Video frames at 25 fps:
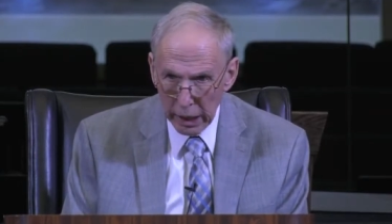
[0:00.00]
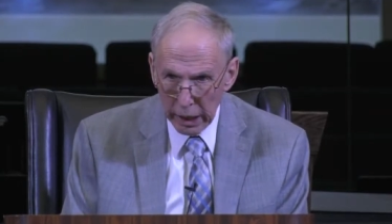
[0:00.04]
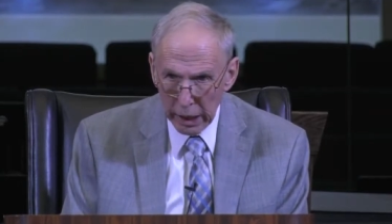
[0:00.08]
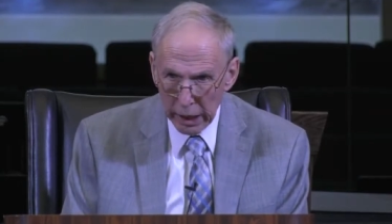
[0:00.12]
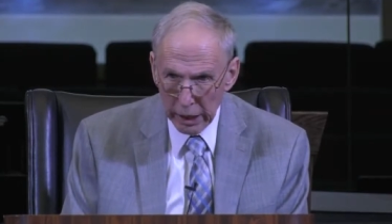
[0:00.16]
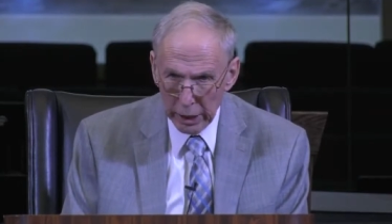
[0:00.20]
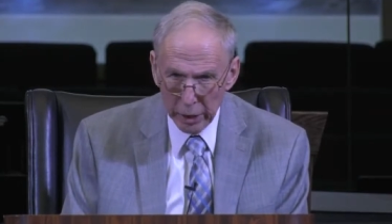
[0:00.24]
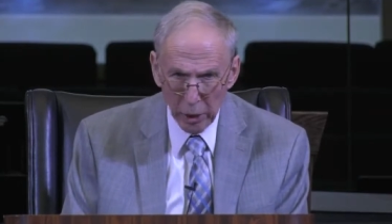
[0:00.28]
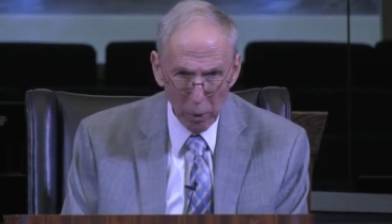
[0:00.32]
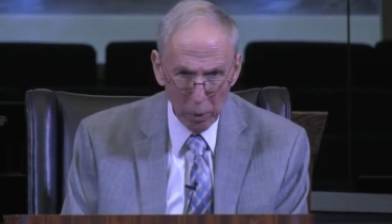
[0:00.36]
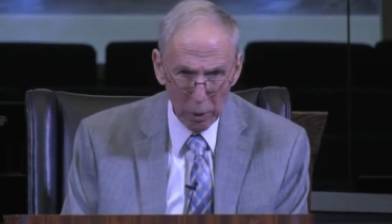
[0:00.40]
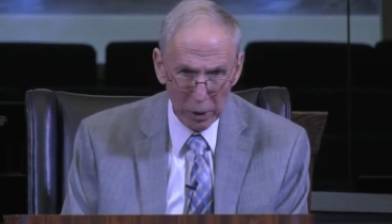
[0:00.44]

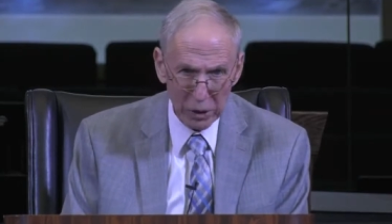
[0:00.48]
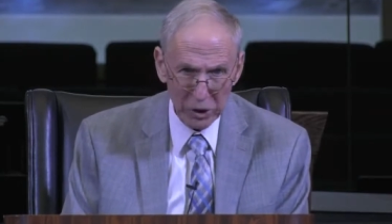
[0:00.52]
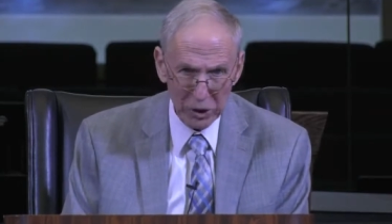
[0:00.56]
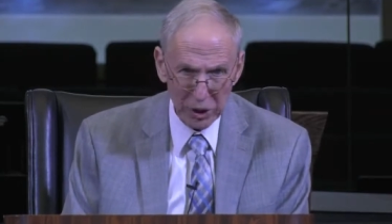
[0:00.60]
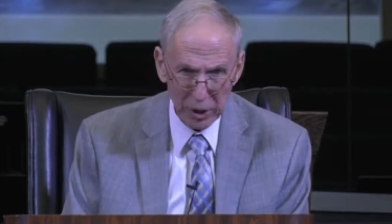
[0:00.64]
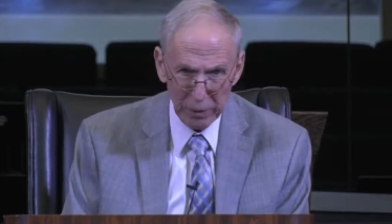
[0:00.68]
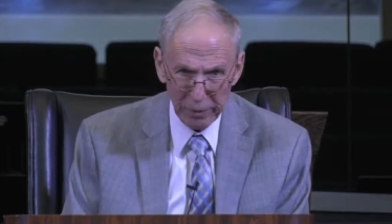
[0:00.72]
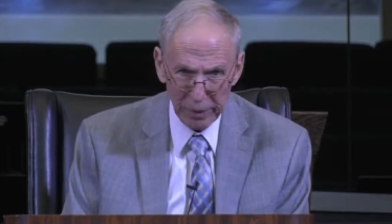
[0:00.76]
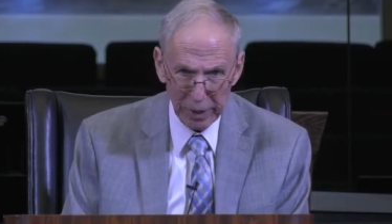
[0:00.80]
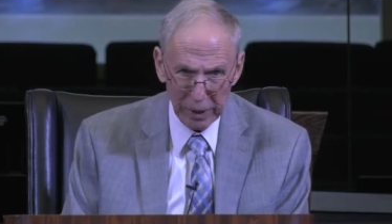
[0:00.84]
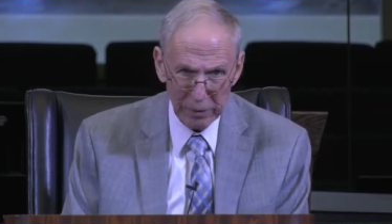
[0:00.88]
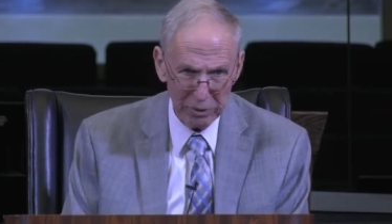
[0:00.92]
You know what?
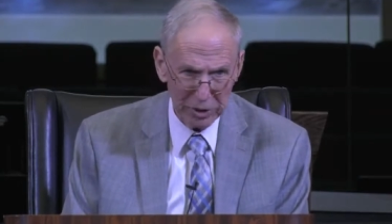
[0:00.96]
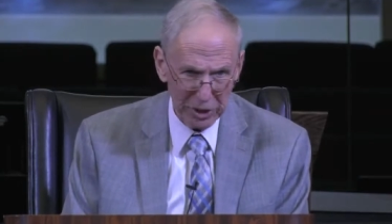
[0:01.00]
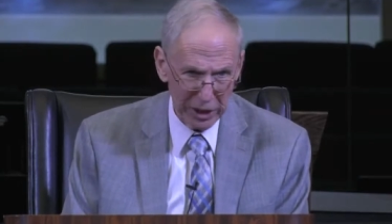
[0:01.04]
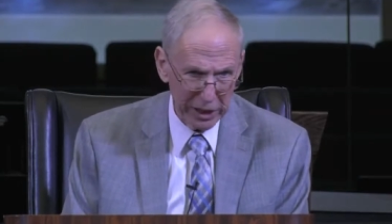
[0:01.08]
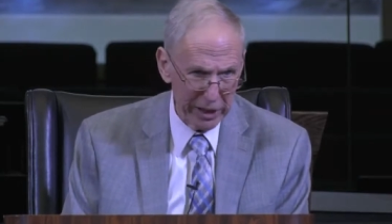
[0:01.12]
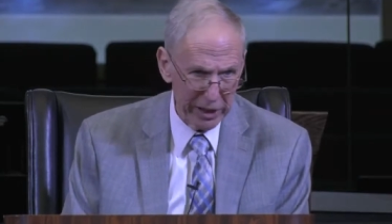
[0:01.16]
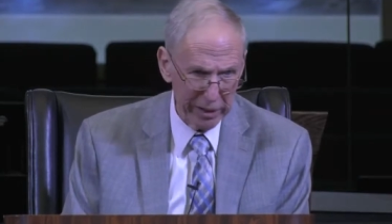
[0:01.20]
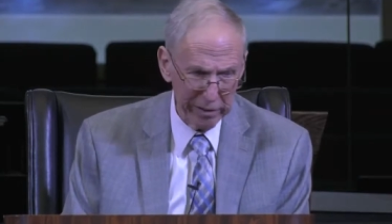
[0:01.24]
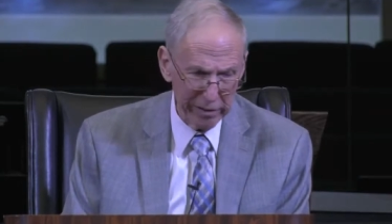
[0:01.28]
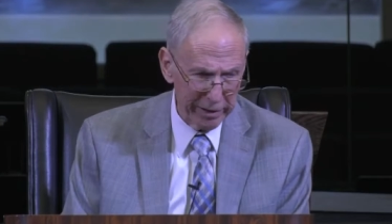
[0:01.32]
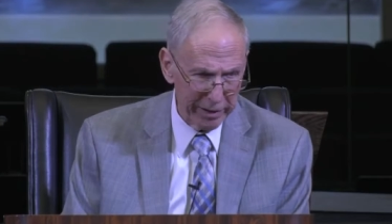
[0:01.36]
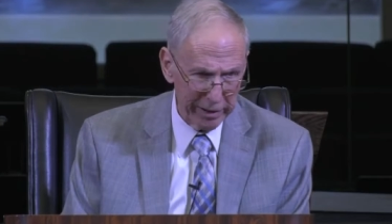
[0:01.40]
Sometimes
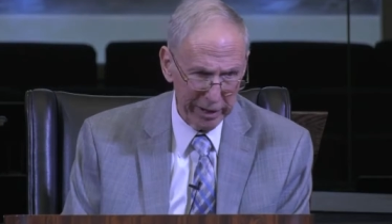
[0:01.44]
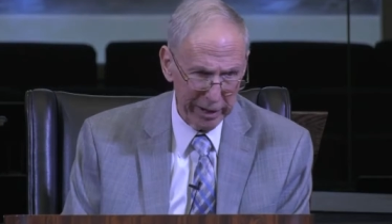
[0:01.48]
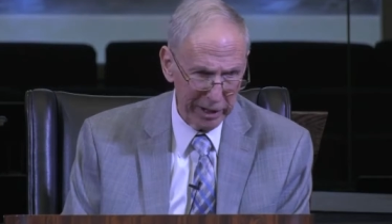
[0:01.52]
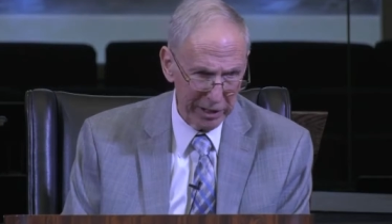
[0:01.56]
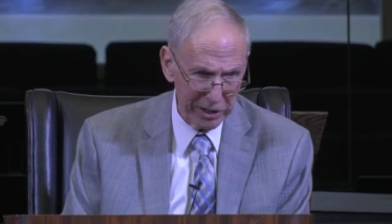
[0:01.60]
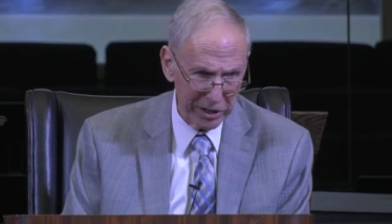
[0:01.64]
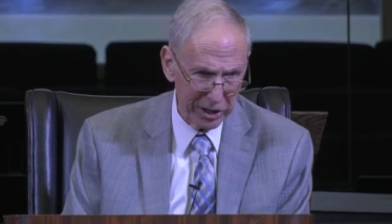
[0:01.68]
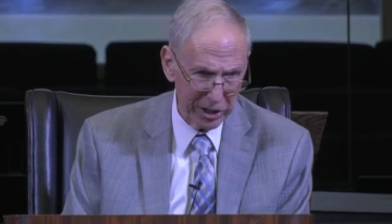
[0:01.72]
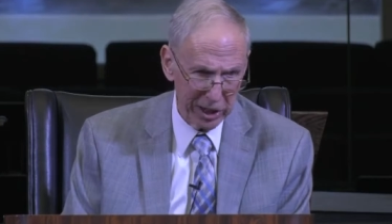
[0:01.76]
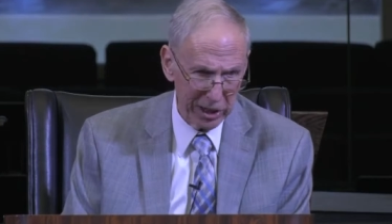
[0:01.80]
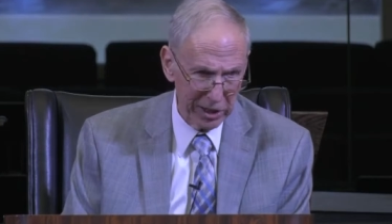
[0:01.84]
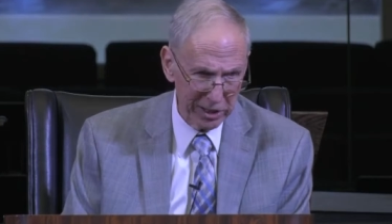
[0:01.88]
she
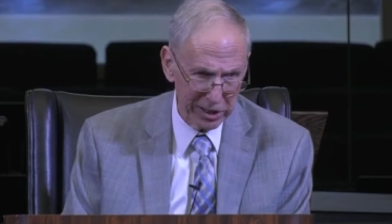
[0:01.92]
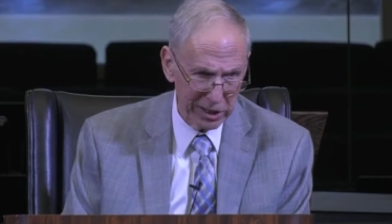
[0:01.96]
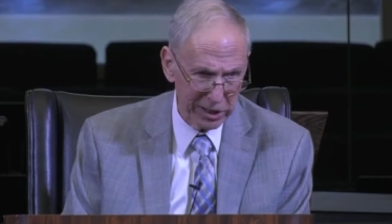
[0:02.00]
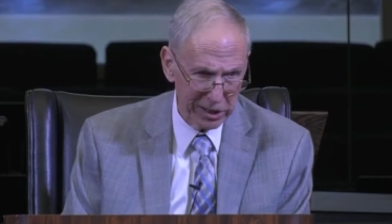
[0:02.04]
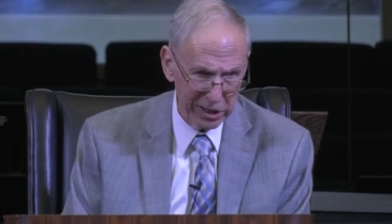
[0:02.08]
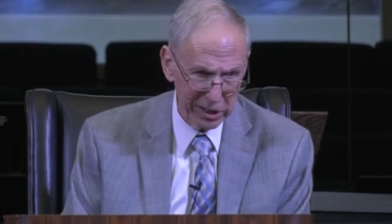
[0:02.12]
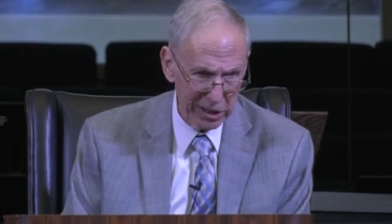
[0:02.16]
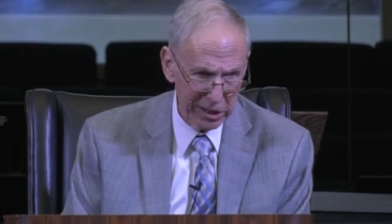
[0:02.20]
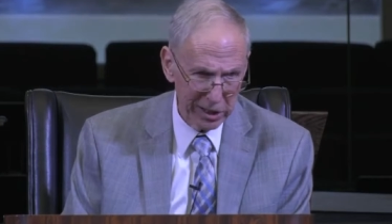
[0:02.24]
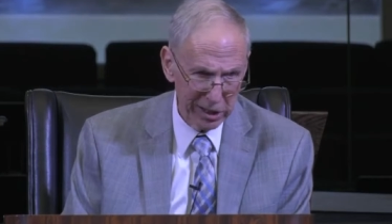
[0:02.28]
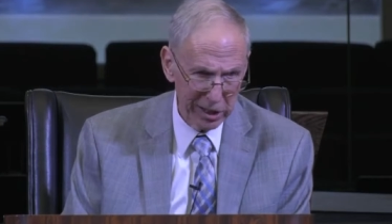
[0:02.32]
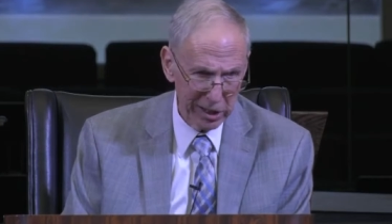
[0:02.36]
irritates
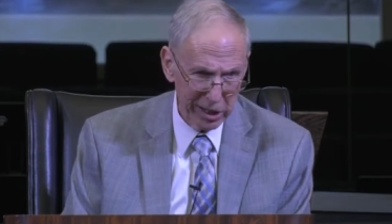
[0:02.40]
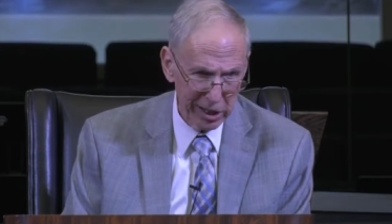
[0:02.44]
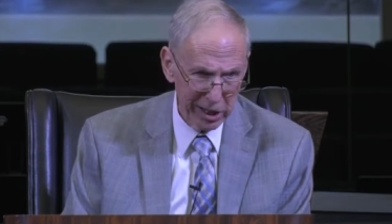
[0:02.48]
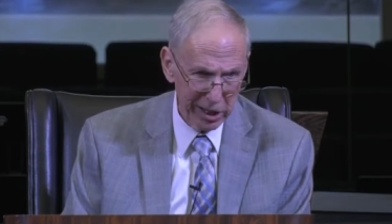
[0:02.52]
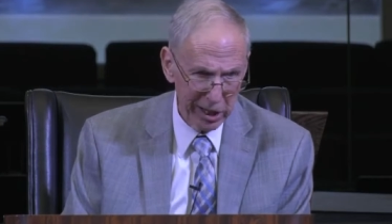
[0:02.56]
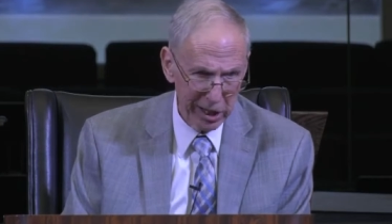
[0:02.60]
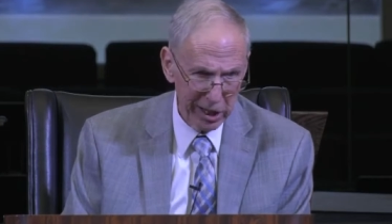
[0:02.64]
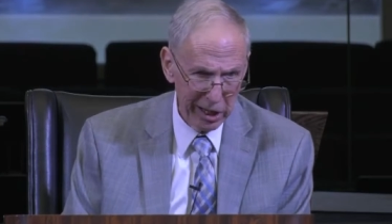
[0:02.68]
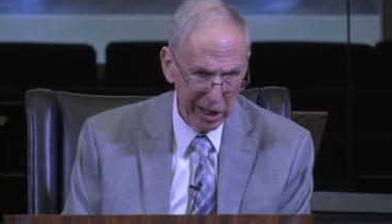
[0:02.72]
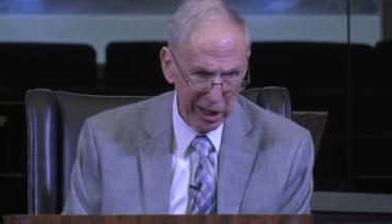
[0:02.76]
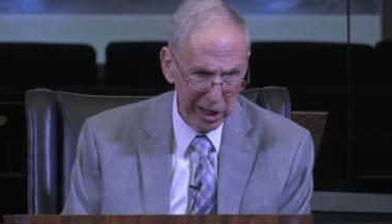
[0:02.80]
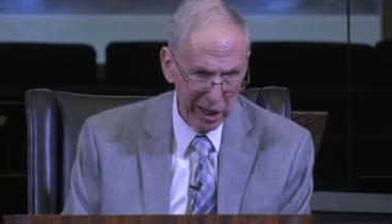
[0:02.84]
us.
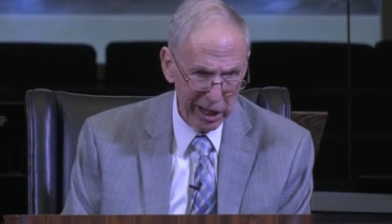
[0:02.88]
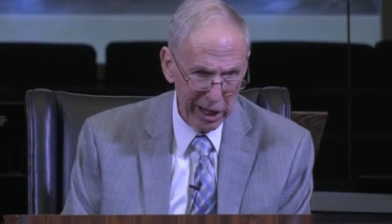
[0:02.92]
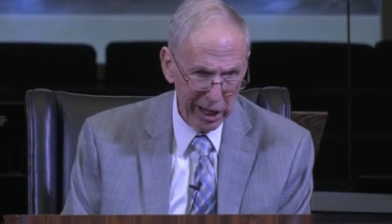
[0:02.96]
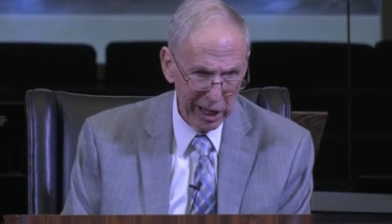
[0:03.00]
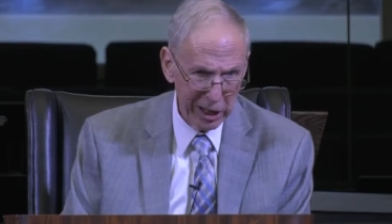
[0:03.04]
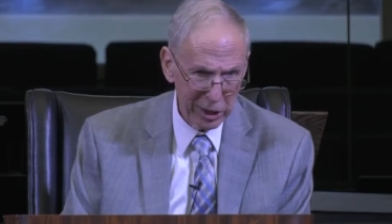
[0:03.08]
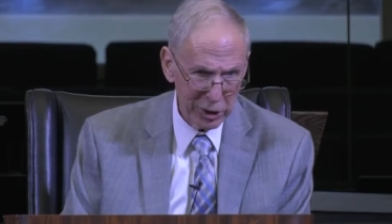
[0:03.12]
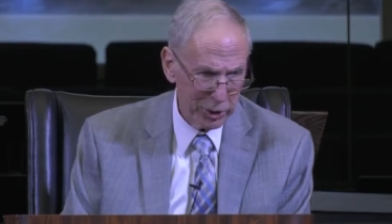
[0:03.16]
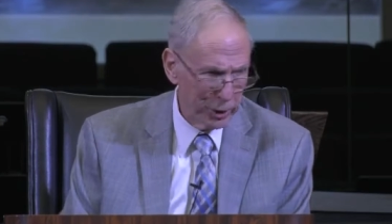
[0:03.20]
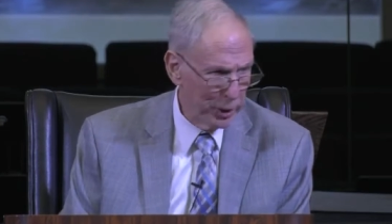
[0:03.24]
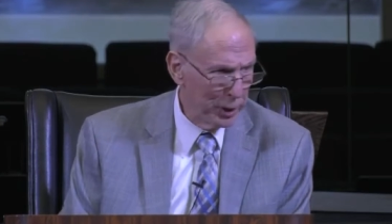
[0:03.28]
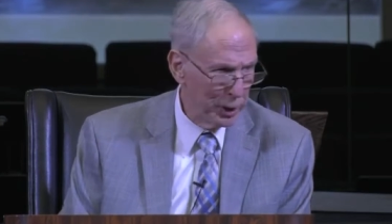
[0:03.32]

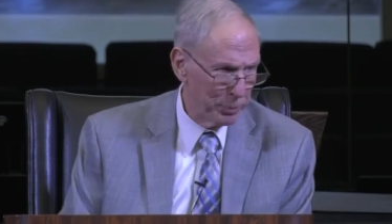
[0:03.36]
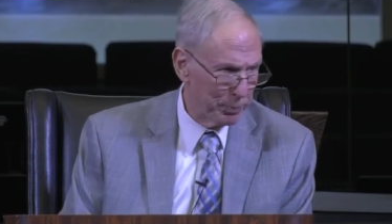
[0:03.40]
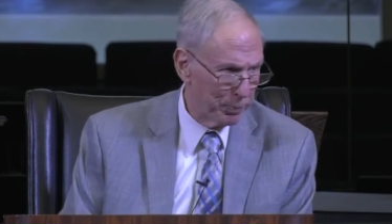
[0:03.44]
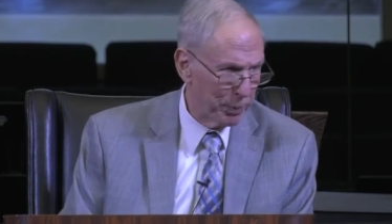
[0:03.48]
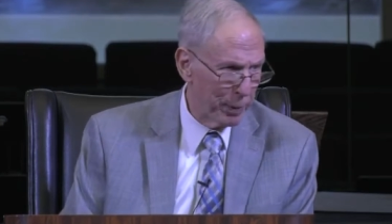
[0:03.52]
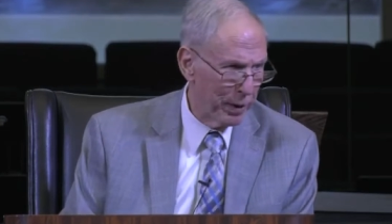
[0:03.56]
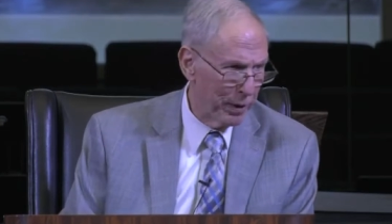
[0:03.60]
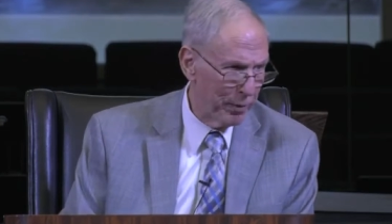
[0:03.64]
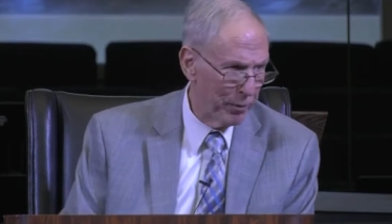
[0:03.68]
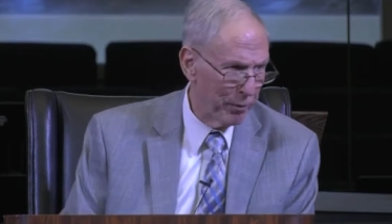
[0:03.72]
She's pretty